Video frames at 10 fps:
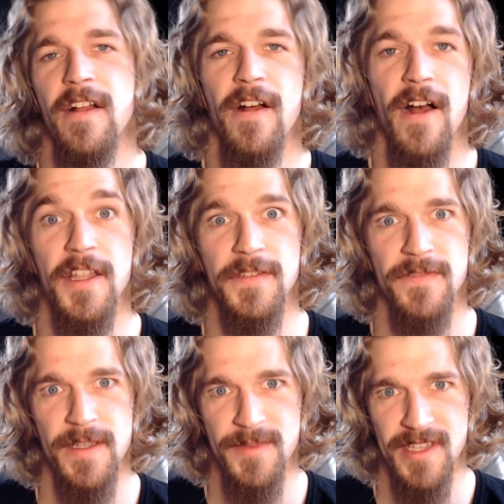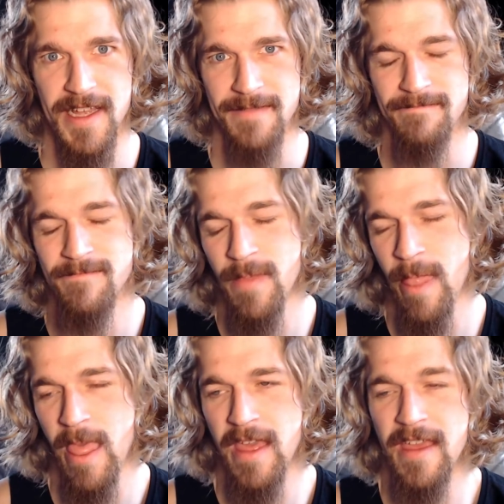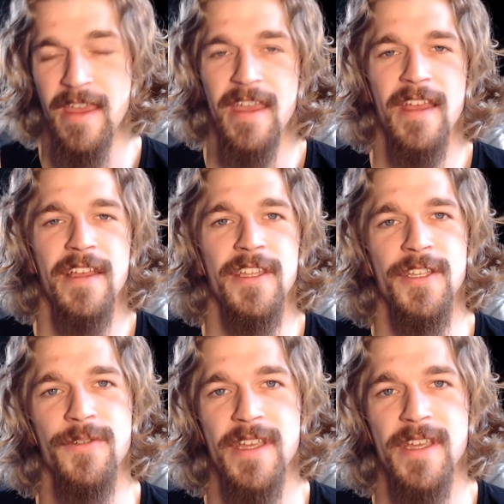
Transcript: On the flip side, you